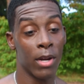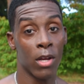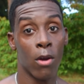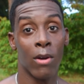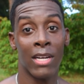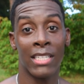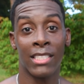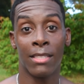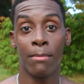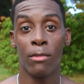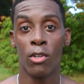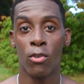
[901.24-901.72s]
go
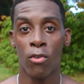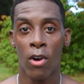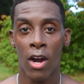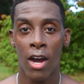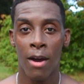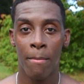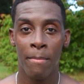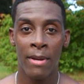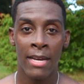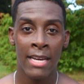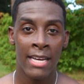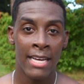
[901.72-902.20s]
get some
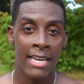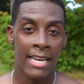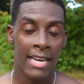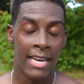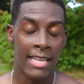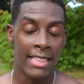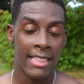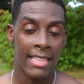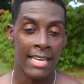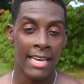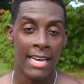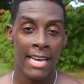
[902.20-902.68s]
grub,
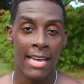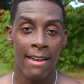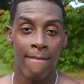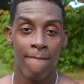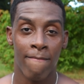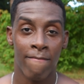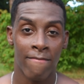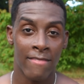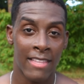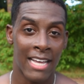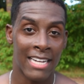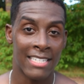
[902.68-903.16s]
and then
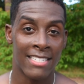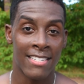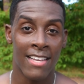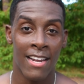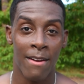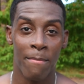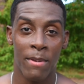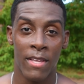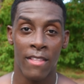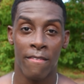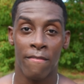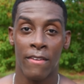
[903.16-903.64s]
that's gonna
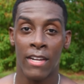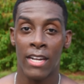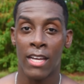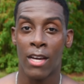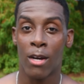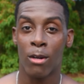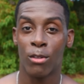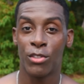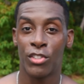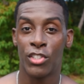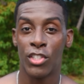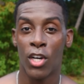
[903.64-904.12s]
be the
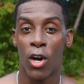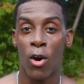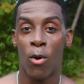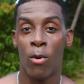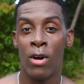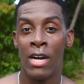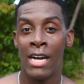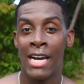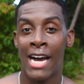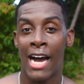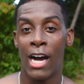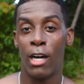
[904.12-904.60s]
video. So
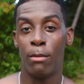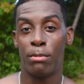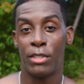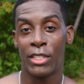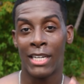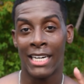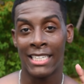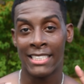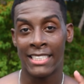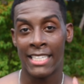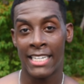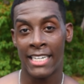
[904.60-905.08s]
I hope you
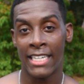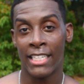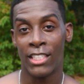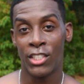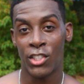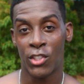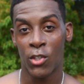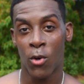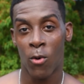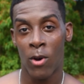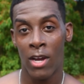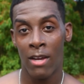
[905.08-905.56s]
guys did
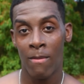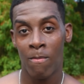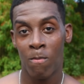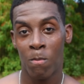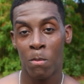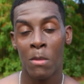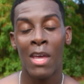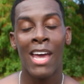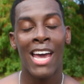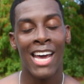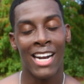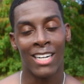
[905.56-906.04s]
enjoy,
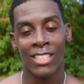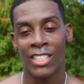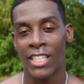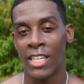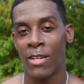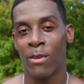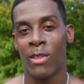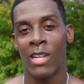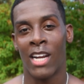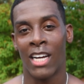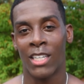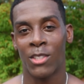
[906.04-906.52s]
and I'll see you
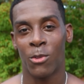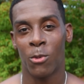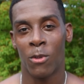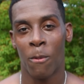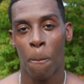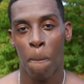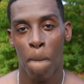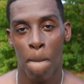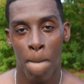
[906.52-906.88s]
in the next one.